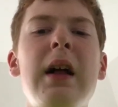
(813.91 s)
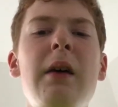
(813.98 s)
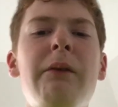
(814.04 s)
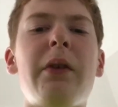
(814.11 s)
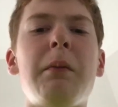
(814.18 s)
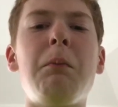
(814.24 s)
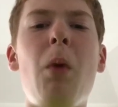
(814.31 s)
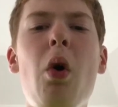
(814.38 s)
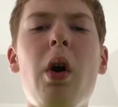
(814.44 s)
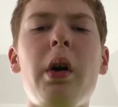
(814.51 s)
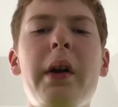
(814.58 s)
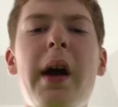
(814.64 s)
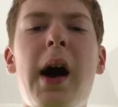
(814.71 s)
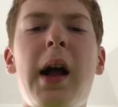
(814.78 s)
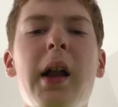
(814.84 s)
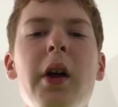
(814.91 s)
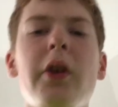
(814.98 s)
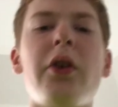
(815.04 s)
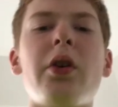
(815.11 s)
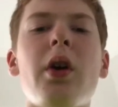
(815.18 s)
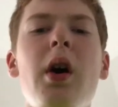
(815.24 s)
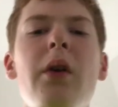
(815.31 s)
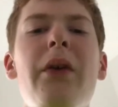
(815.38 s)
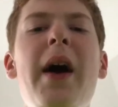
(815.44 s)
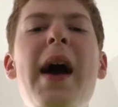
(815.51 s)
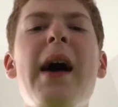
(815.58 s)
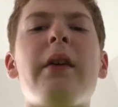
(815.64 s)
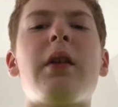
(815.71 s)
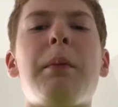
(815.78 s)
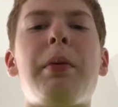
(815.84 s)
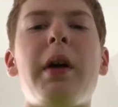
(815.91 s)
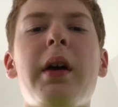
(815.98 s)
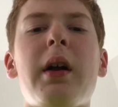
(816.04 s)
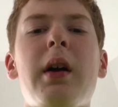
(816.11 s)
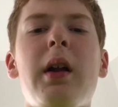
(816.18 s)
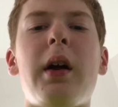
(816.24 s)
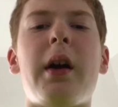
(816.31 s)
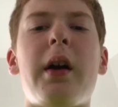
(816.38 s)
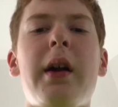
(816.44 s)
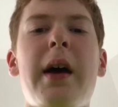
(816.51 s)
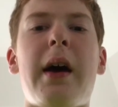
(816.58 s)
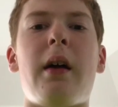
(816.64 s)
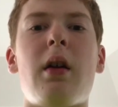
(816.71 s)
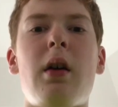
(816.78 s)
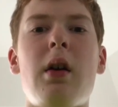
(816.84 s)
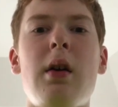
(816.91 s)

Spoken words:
for more knowledge of how to play the clarinet.